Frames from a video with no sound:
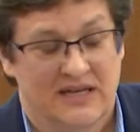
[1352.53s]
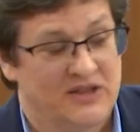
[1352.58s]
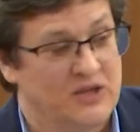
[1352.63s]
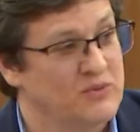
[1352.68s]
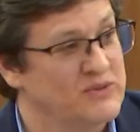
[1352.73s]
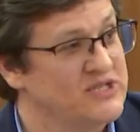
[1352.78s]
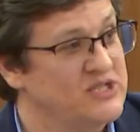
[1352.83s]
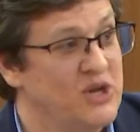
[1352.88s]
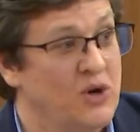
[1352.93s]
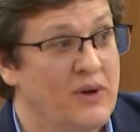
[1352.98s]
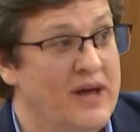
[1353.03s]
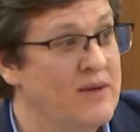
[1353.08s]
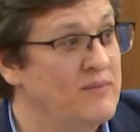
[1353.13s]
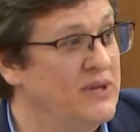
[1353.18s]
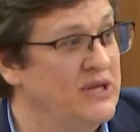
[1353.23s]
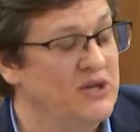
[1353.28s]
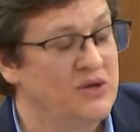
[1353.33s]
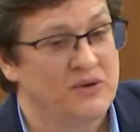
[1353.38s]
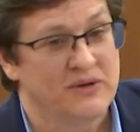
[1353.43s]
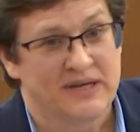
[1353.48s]
There was no
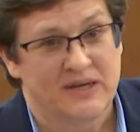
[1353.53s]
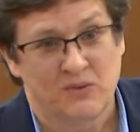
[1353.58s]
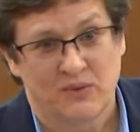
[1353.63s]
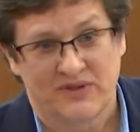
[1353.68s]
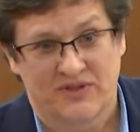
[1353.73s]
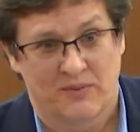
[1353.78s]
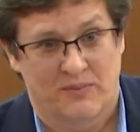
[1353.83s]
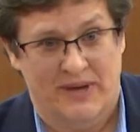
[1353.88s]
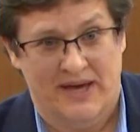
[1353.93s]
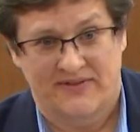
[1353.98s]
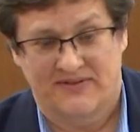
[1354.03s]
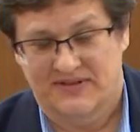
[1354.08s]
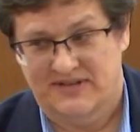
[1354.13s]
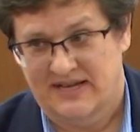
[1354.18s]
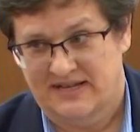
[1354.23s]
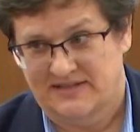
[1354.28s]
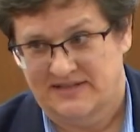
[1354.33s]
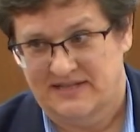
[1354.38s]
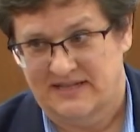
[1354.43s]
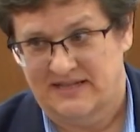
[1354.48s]
ambiguity with the PEth
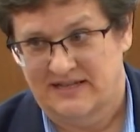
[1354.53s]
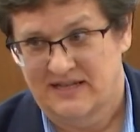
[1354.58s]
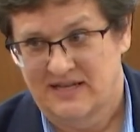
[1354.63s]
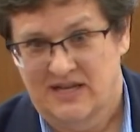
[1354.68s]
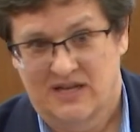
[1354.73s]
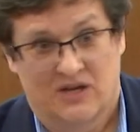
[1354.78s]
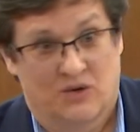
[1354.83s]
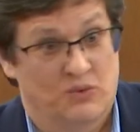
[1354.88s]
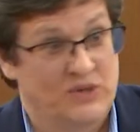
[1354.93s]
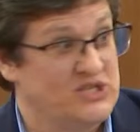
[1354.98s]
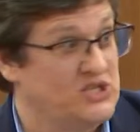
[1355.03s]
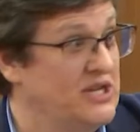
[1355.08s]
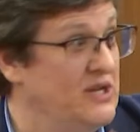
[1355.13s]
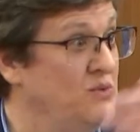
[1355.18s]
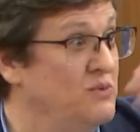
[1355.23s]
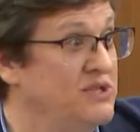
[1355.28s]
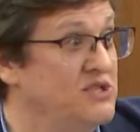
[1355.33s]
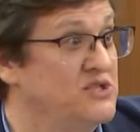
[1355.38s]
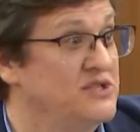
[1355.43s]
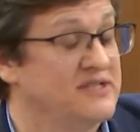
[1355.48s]
testing, which
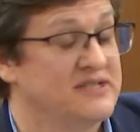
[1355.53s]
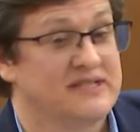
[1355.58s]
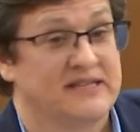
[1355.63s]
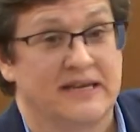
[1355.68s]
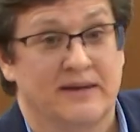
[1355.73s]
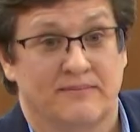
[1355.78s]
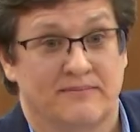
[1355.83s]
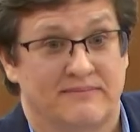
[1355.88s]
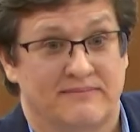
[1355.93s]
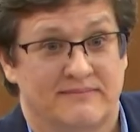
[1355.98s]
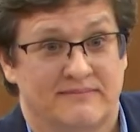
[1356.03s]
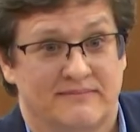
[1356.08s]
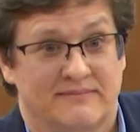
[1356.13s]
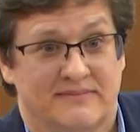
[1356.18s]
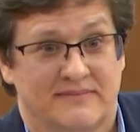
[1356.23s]
he would just skip